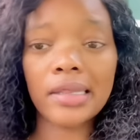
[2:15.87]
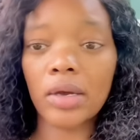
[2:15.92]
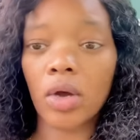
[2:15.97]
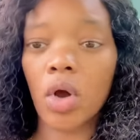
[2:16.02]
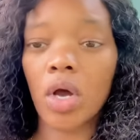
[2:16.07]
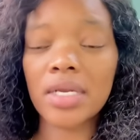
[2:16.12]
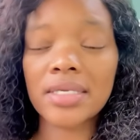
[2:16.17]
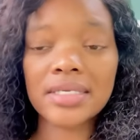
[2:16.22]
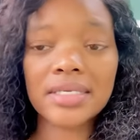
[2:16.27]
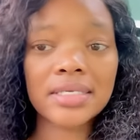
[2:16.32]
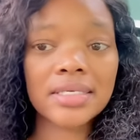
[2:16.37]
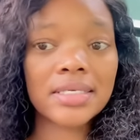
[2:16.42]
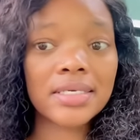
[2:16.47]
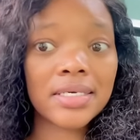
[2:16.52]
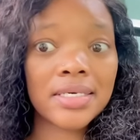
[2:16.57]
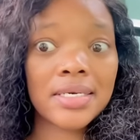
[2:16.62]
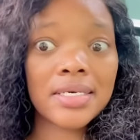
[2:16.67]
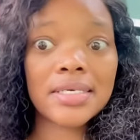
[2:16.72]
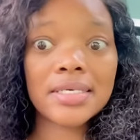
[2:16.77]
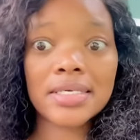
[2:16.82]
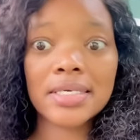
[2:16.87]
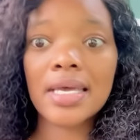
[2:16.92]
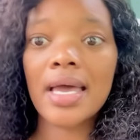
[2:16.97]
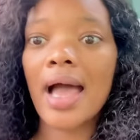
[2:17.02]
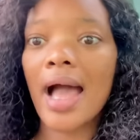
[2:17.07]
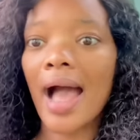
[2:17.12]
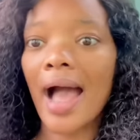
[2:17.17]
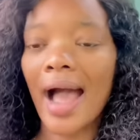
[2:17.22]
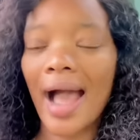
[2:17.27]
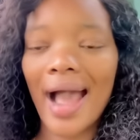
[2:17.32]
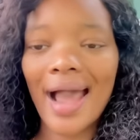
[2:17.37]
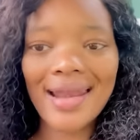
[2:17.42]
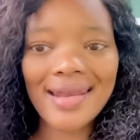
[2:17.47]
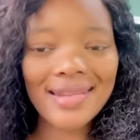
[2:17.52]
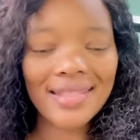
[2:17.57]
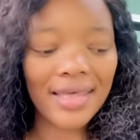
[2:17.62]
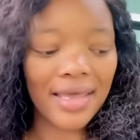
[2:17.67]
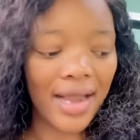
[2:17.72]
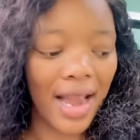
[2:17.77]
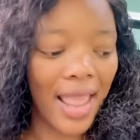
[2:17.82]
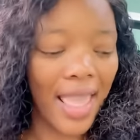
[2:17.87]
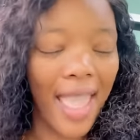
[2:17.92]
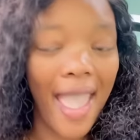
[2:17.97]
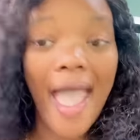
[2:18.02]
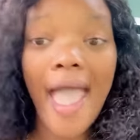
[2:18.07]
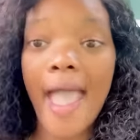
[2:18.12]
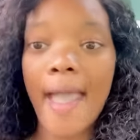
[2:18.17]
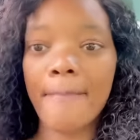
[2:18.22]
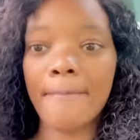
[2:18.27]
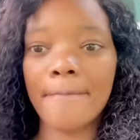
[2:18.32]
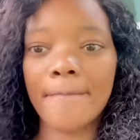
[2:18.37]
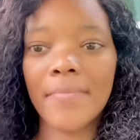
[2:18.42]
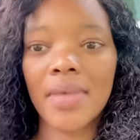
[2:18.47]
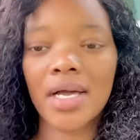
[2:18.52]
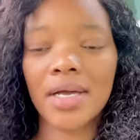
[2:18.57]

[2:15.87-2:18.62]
consistent hand that I am.